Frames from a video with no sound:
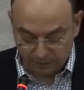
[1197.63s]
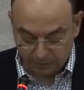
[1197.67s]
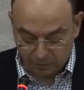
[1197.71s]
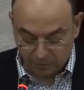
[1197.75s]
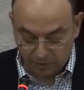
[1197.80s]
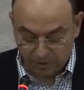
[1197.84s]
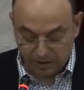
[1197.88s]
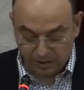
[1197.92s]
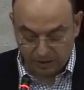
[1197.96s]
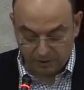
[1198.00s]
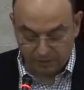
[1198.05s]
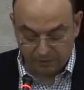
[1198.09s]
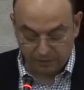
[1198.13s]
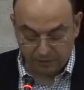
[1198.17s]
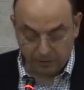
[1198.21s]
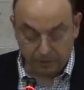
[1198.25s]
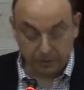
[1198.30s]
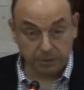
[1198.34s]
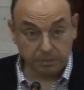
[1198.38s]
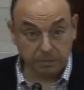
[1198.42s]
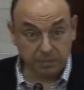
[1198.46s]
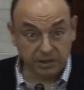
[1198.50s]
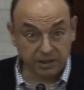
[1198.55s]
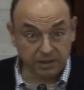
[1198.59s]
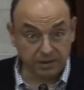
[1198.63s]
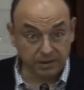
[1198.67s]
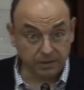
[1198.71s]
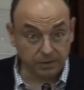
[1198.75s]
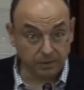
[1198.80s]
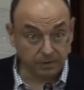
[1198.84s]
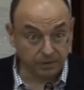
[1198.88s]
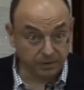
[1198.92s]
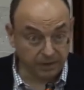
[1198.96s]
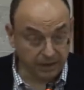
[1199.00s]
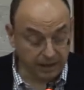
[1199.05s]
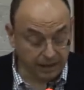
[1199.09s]
More than
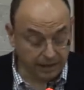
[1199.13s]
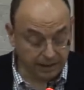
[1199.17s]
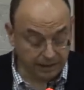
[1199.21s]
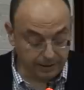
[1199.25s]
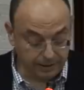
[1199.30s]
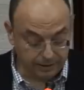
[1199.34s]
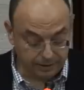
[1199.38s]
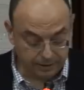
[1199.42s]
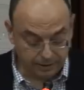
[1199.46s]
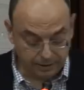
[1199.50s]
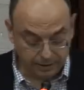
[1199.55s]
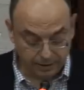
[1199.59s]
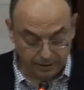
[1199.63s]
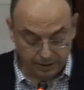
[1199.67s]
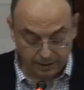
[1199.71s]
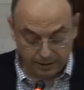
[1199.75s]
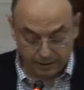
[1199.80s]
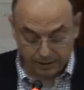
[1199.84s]
40% of current